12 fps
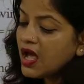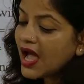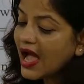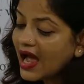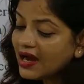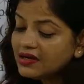
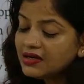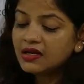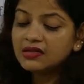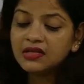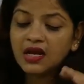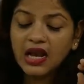And
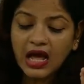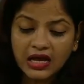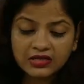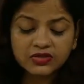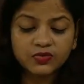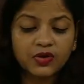the
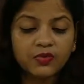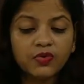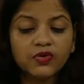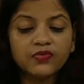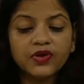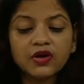last one,
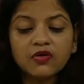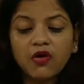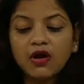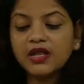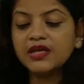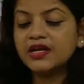what we are
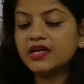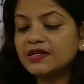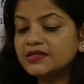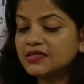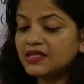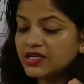calling it as
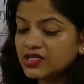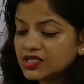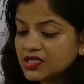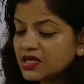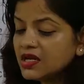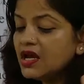
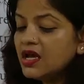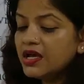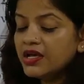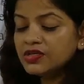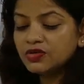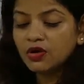nature,
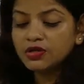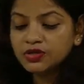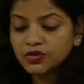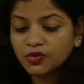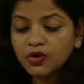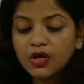is
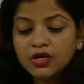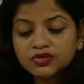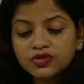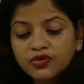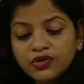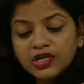also. So
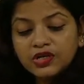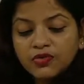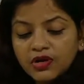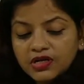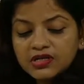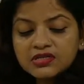you need to
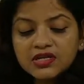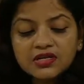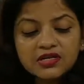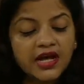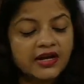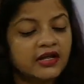understand
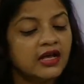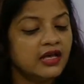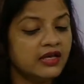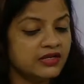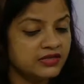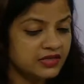that
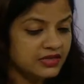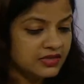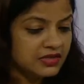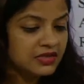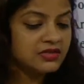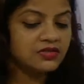
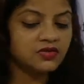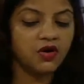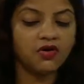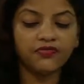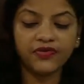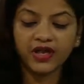resistance
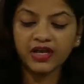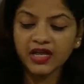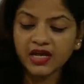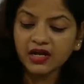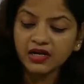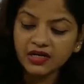of any
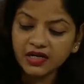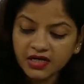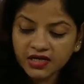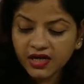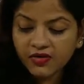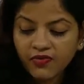
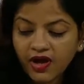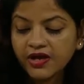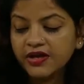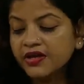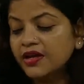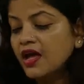conducting
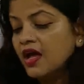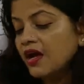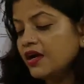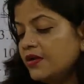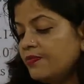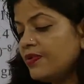wire
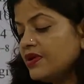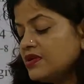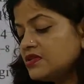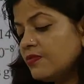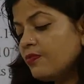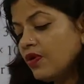
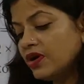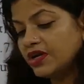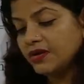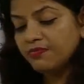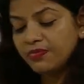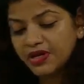depends upon
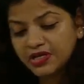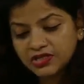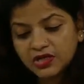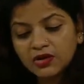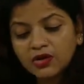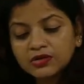
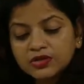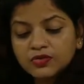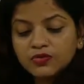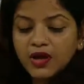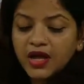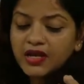temperature
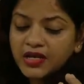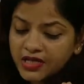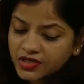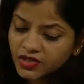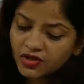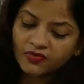also and
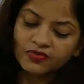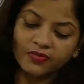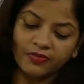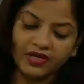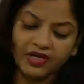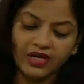nature of the
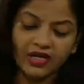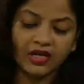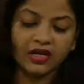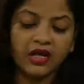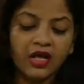material.